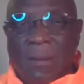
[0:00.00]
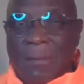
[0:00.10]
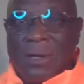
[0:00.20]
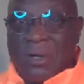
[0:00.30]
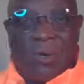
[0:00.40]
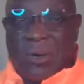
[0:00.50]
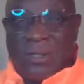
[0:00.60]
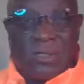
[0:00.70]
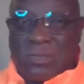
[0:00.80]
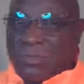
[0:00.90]
But
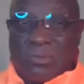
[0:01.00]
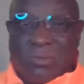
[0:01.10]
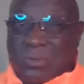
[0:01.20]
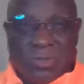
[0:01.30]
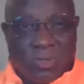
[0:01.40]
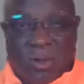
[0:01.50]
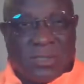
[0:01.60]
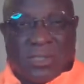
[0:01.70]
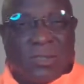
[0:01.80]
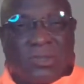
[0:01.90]
according to the
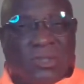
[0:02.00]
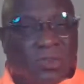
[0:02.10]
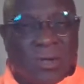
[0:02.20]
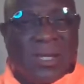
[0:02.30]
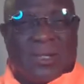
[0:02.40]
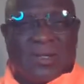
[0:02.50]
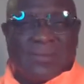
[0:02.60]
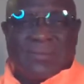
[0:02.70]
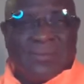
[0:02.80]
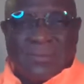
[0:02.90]
sources on the street
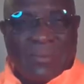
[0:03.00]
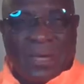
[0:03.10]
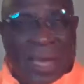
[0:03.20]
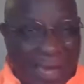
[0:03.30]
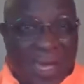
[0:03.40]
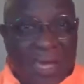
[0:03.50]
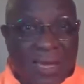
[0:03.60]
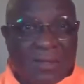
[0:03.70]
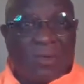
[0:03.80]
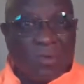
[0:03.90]

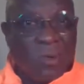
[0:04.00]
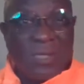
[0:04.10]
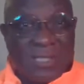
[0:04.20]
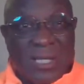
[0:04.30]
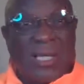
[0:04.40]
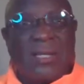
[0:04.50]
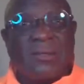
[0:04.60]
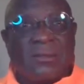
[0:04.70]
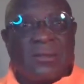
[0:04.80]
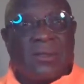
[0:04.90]
and what's
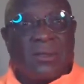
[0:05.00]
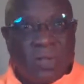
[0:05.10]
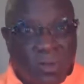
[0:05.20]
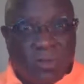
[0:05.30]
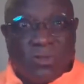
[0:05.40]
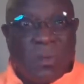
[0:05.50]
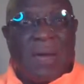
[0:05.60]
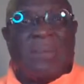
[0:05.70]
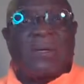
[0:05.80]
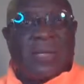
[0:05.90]
in the
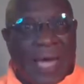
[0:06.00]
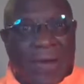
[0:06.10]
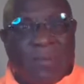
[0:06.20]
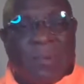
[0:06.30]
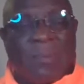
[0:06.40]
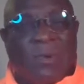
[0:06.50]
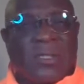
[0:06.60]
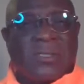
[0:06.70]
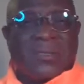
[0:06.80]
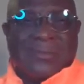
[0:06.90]
newspaper, gang
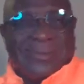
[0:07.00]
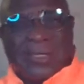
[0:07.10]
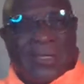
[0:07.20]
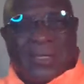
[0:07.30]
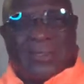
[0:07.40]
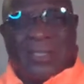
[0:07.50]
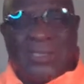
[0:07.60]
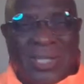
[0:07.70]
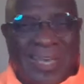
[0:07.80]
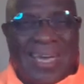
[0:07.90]
reports, this
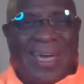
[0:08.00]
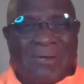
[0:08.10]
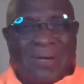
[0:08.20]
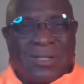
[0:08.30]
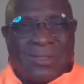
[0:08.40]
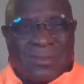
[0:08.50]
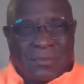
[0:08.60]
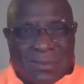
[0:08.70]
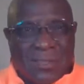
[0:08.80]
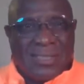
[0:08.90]
chick had what,
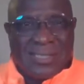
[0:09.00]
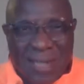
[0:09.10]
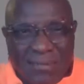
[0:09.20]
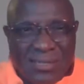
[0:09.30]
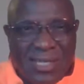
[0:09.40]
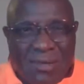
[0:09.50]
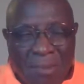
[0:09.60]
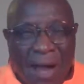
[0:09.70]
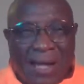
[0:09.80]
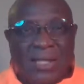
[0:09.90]
17
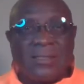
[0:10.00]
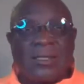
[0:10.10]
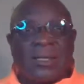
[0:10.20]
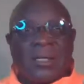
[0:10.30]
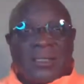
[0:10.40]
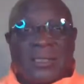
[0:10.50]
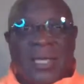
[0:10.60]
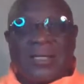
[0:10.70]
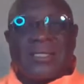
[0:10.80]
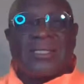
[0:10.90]
bodies?
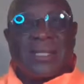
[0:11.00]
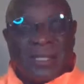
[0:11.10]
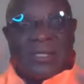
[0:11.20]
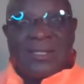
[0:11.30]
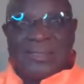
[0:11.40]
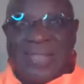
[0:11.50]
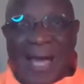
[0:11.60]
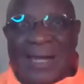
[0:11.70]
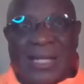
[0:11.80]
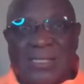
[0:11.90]
Dig this here.
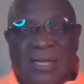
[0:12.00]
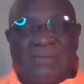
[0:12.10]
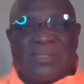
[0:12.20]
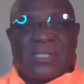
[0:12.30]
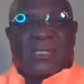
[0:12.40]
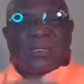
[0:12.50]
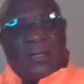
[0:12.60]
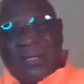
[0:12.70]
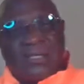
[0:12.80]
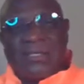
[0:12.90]
Died at 17,
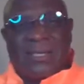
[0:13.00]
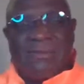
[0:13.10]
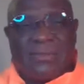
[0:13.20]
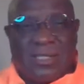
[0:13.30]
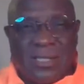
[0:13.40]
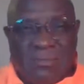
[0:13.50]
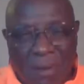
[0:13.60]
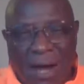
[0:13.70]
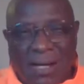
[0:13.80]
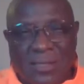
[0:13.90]
17
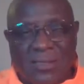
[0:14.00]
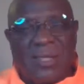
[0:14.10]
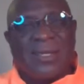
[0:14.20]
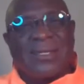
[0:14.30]
bodies.